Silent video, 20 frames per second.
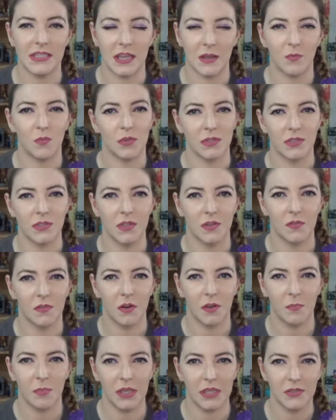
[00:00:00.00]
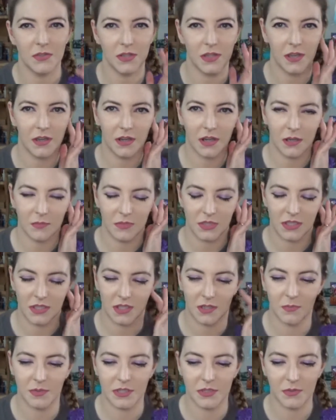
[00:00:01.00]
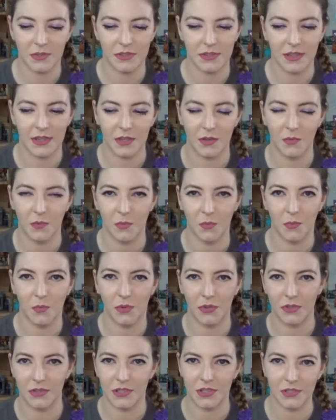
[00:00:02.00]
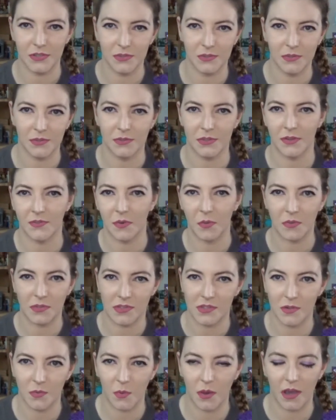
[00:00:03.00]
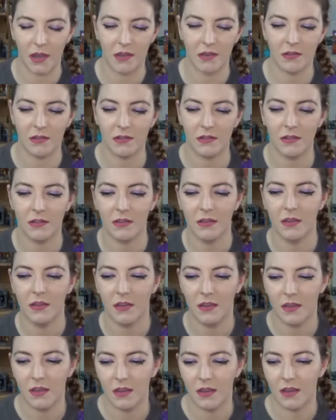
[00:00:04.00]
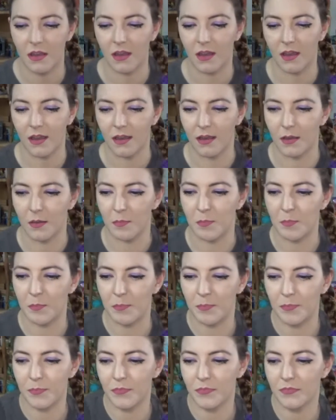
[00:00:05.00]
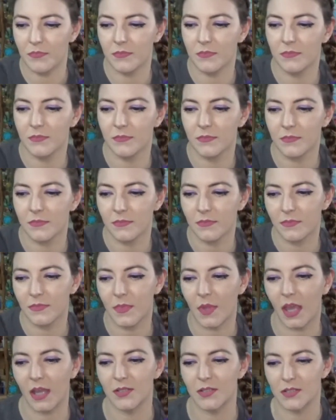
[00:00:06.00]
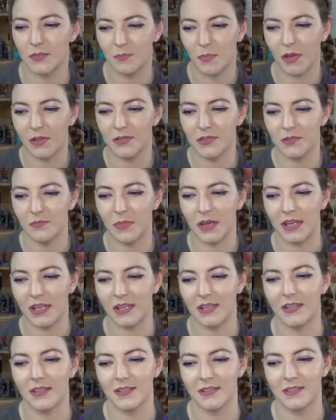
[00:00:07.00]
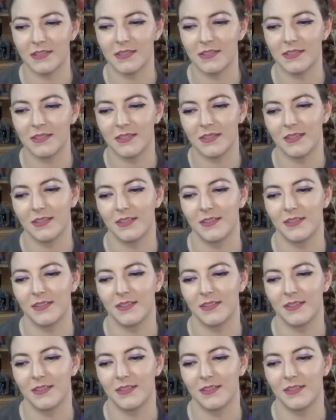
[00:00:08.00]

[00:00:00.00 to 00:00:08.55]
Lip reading: at once over on Patreon. I'm just going to be doing like one or two every once in a while. I just bought too many because